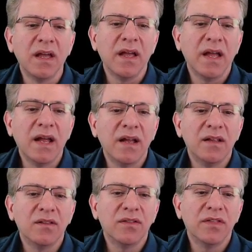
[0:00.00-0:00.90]

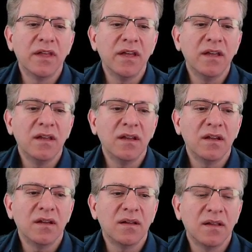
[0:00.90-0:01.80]
And they,
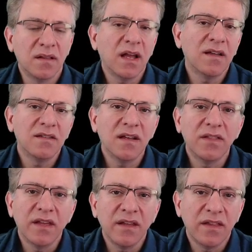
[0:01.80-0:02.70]
like I said,
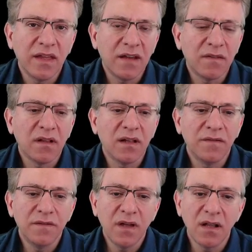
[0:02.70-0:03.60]
they have a lot of
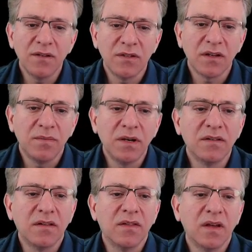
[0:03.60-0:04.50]
knowledge and experience
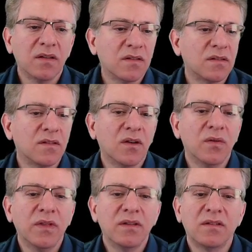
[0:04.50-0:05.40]
in this. So
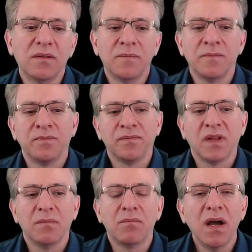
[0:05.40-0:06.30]
this
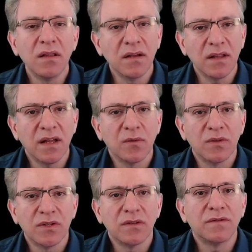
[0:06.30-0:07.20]
modeling language
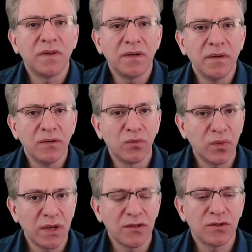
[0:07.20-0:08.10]
is very
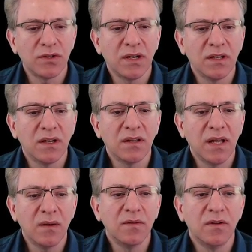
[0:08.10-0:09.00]
rich, and it
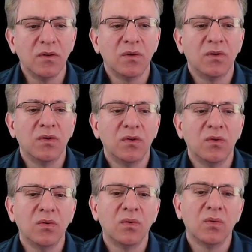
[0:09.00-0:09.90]
allows you
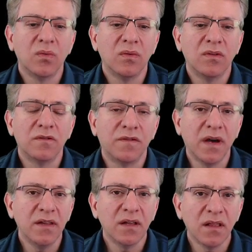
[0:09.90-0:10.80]
to
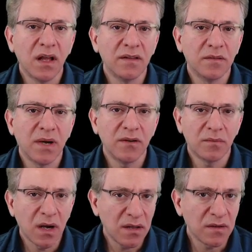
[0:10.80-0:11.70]
define a lot about your
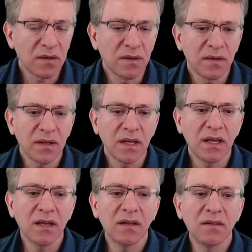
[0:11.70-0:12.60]
model
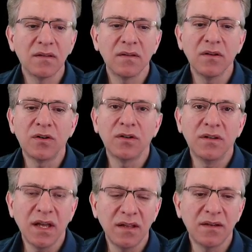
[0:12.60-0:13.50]
and your
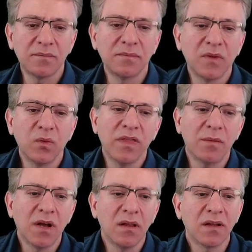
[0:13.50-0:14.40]
data with that
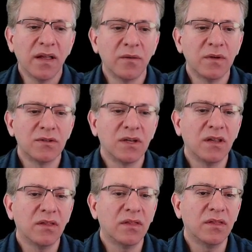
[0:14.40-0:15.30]
modeling language.
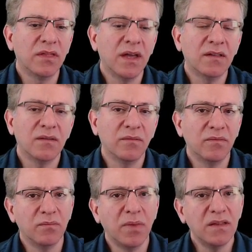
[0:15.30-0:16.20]
And that
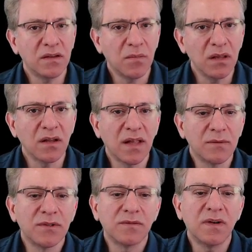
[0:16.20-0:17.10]
basic modeling language
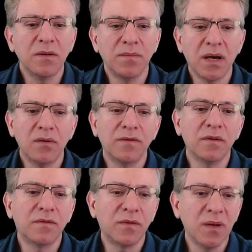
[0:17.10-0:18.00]
is a very powerful
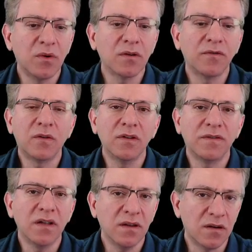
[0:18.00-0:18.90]
framework for
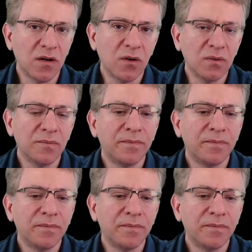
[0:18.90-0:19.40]
defining your own,